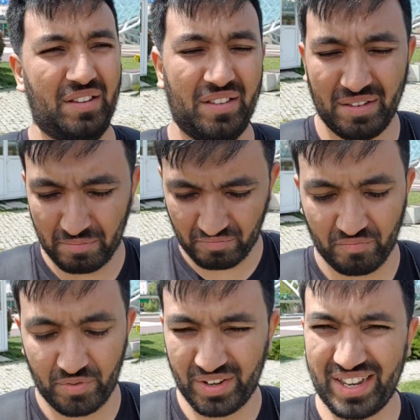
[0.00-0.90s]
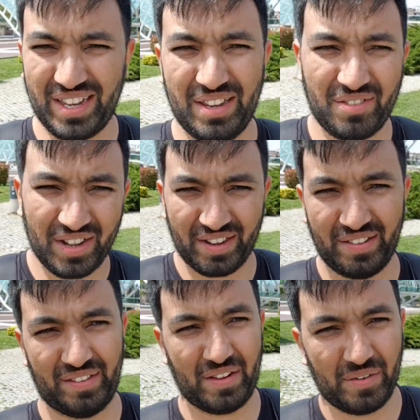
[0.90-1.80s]
some really
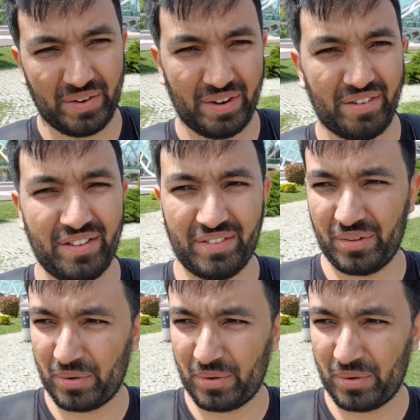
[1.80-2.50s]
nice car areas,